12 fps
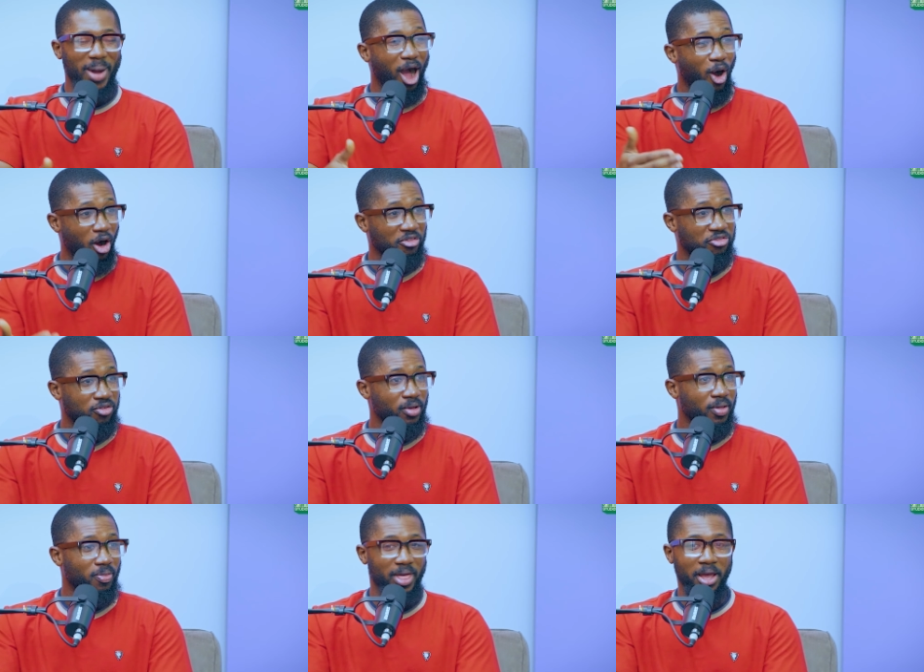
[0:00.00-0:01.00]
But off
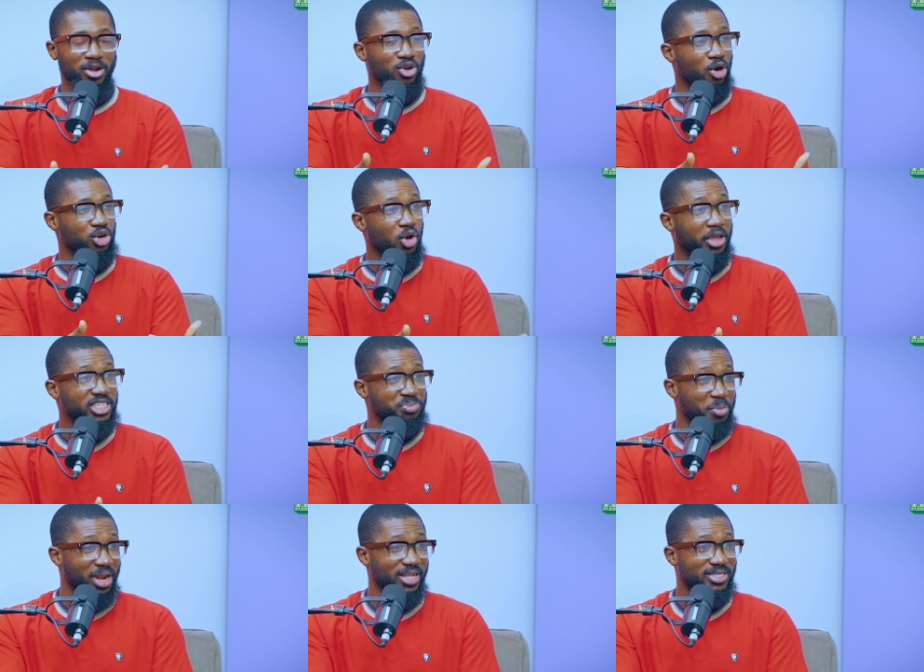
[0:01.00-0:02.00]
the non-Jokic
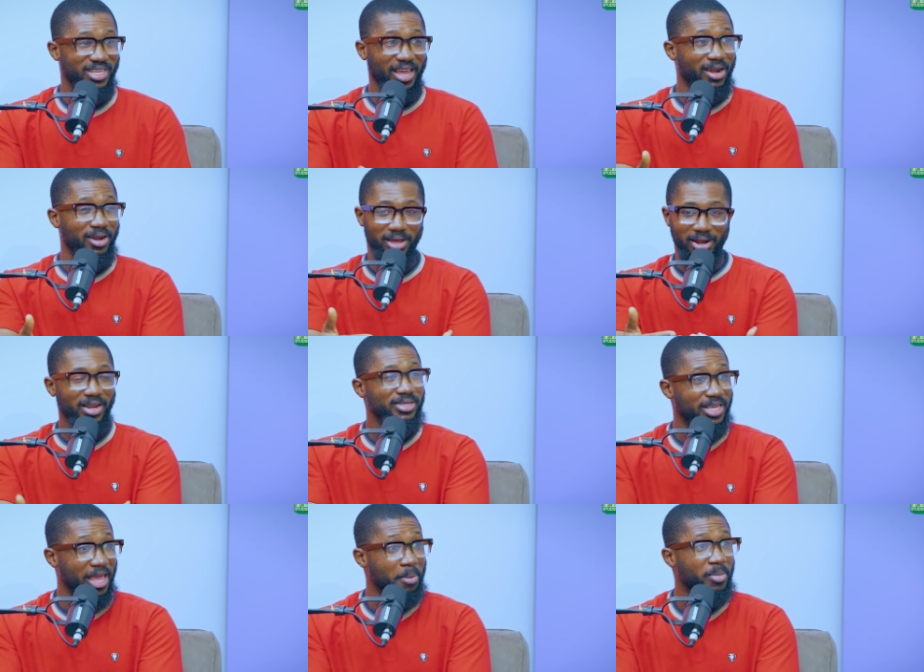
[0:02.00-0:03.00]
minutes in, in
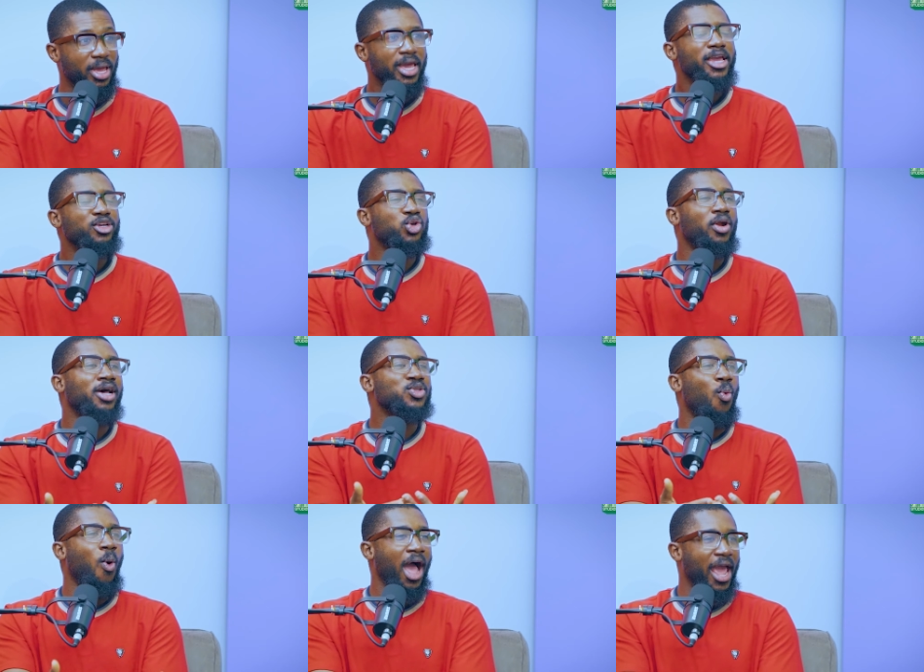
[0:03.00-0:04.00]
this game, he showed us
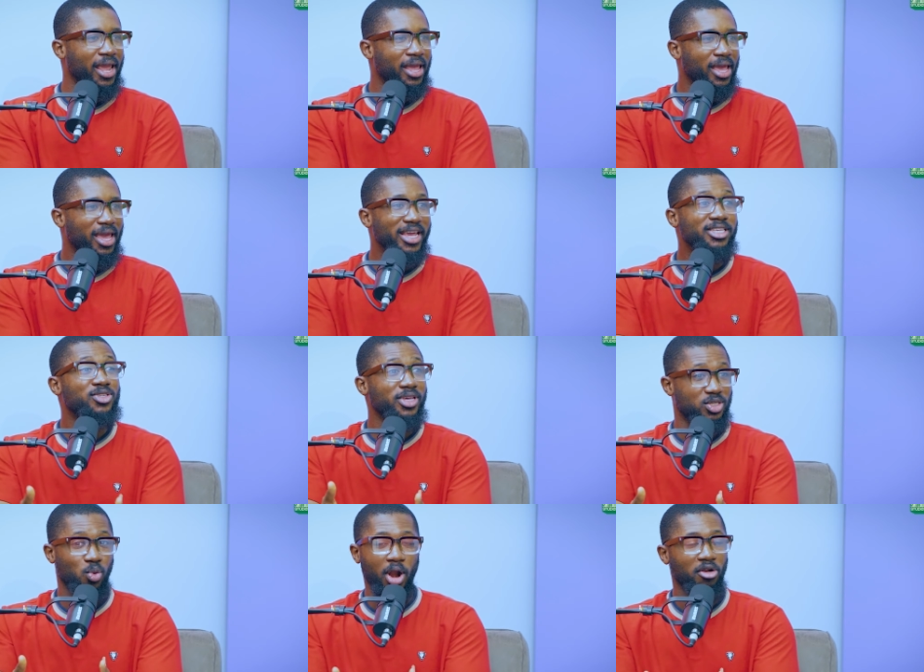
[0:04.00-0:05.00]
why he's
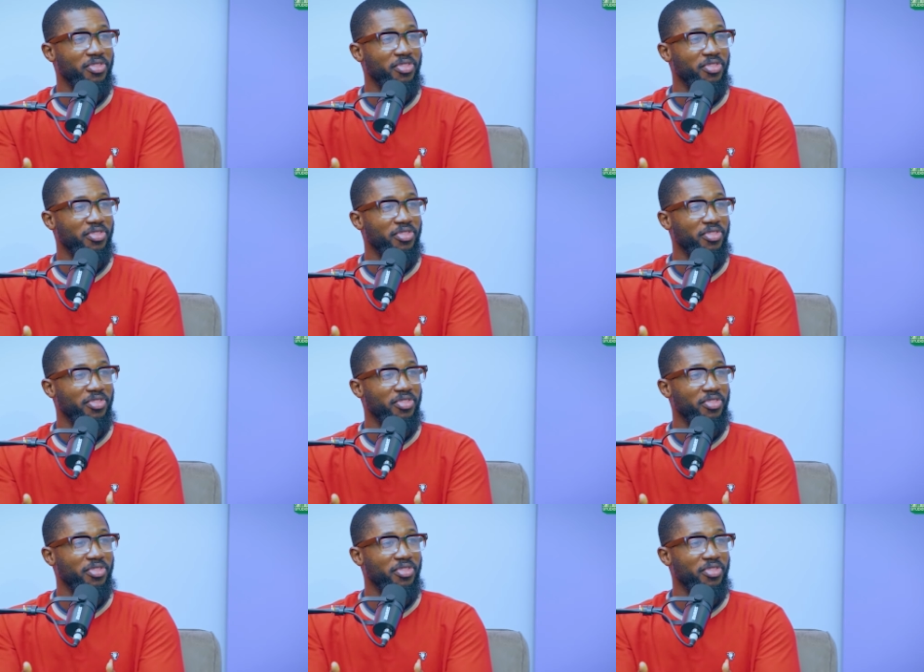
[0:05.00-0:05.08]
he's one